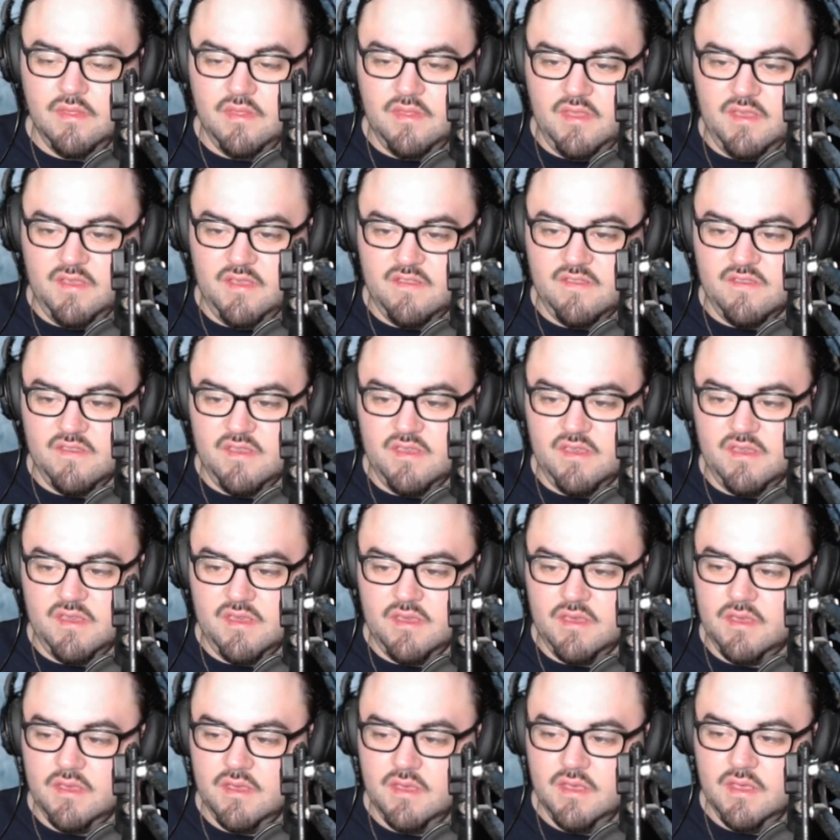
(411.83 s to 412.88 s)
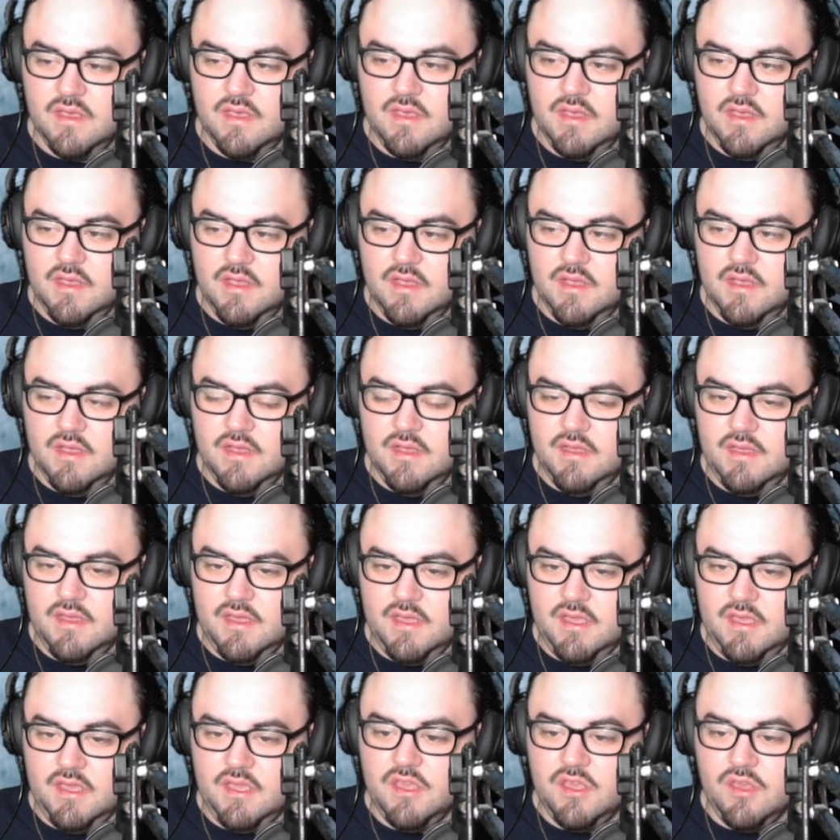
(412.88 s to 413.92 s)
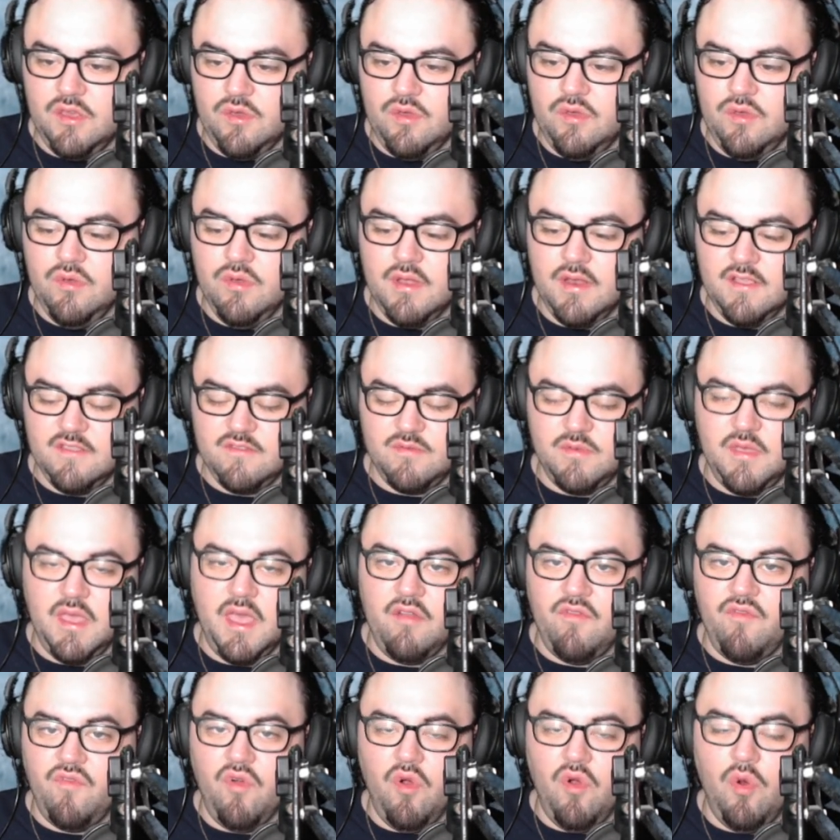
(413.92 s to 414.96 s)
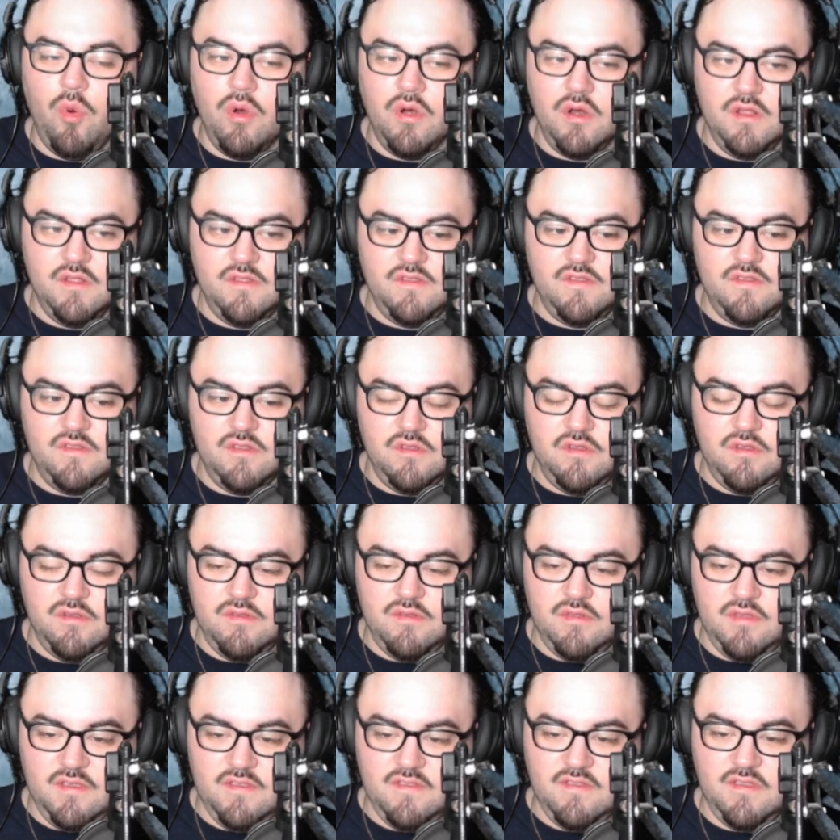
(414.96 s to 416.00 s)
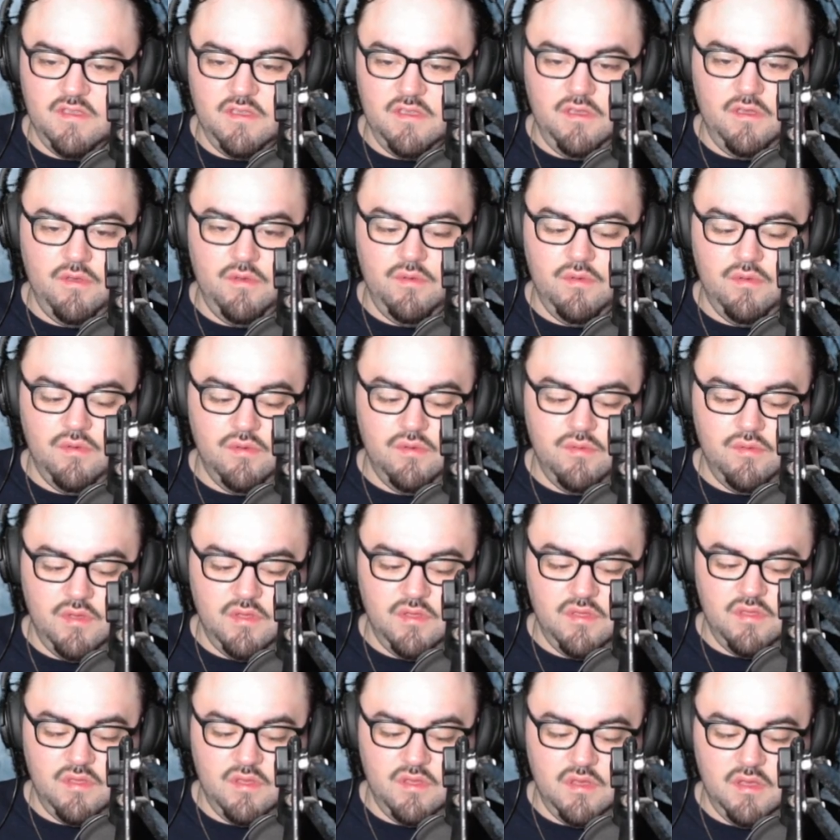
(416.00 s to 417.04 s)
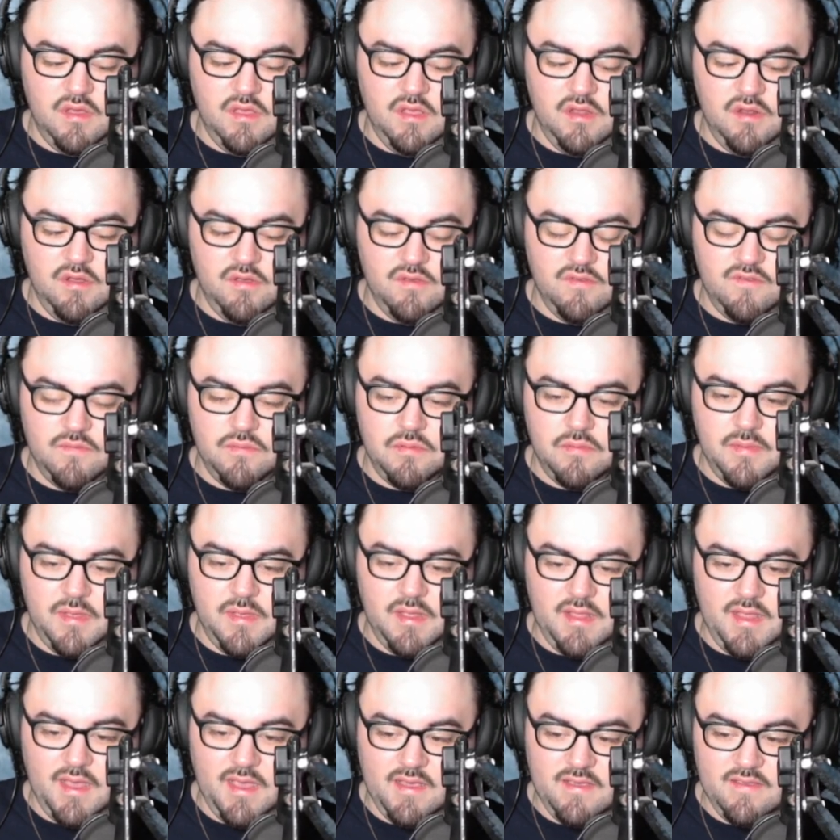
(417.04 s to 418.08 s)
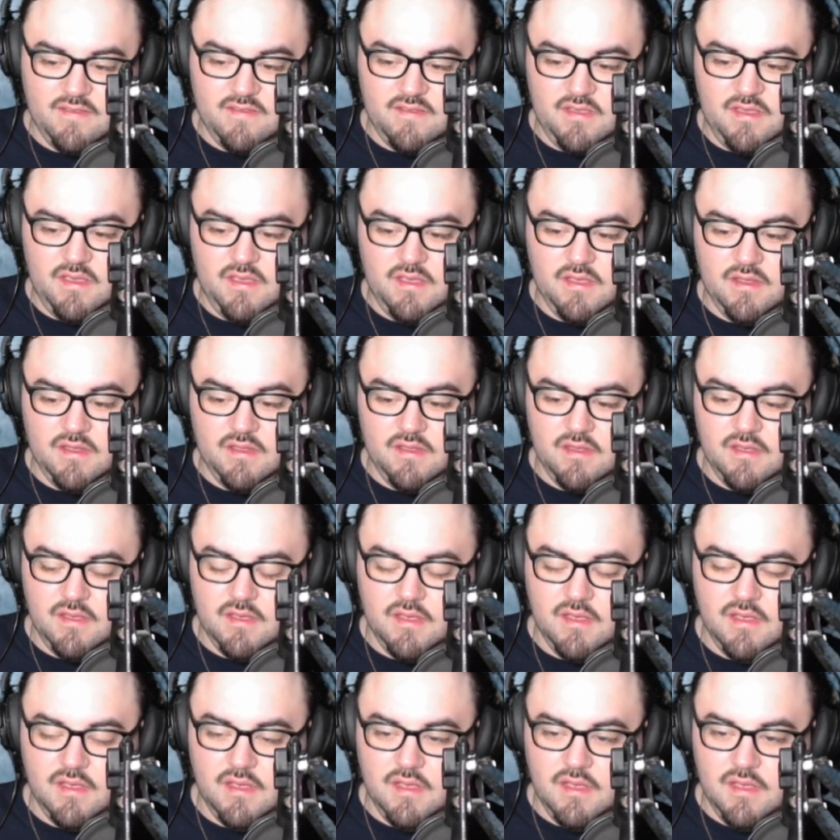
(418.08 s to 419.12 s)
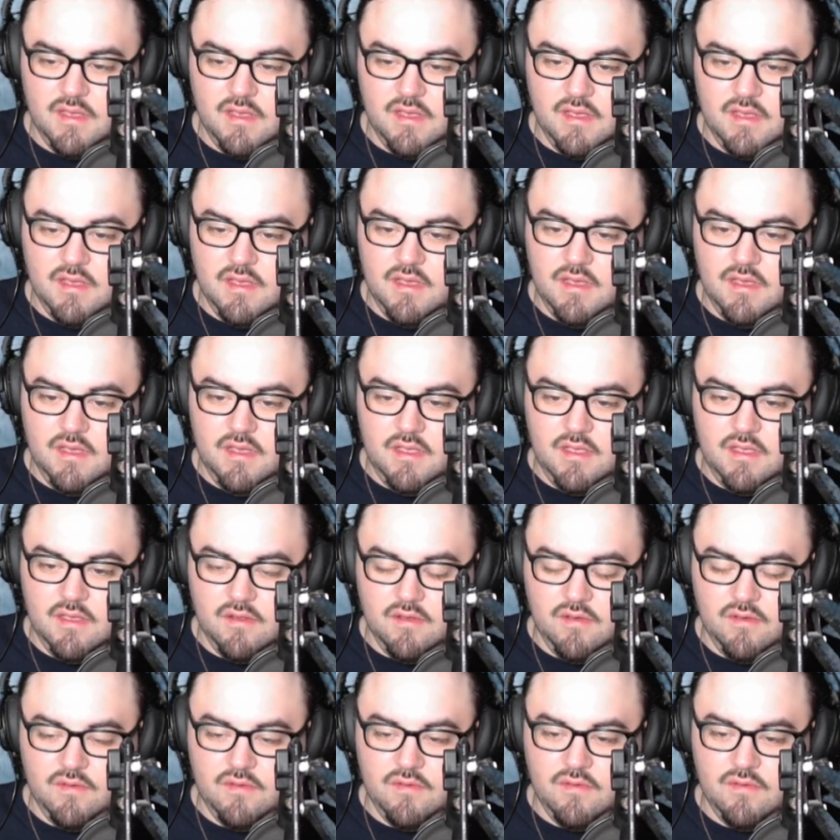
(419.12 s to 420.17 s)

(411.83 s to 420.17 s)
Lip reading: DC EU, and as we head forward into the new DCU with, you know, Superman Legacy and, you know,